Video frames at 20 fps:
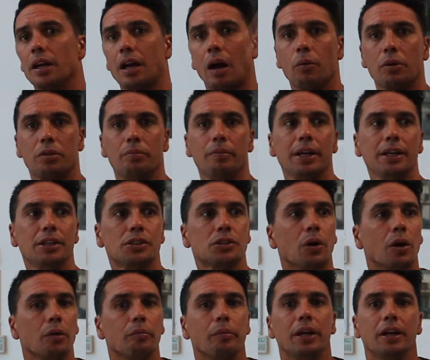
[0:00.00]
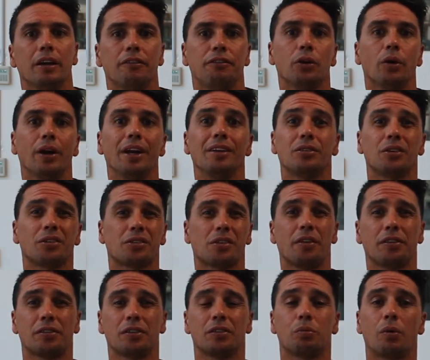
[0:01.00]
Come with me, join me if you're interested
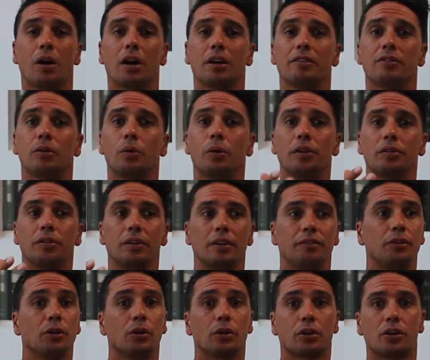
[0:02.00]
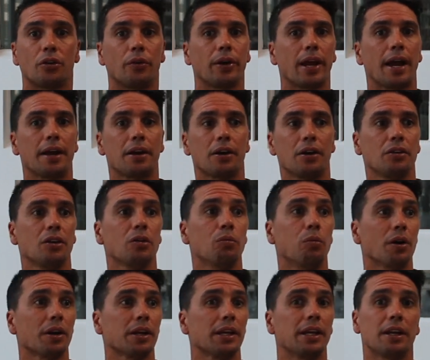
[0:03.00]
in this as well. If you're a creator and you
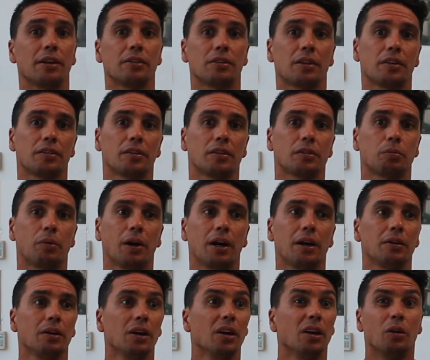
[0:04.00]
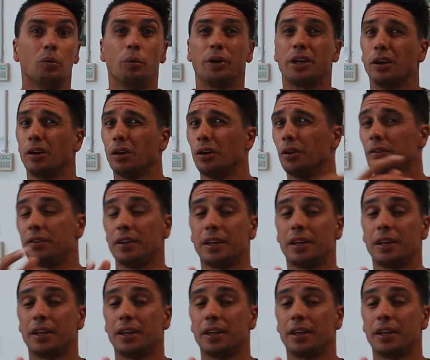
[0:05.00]
want to get into this as well, we can learn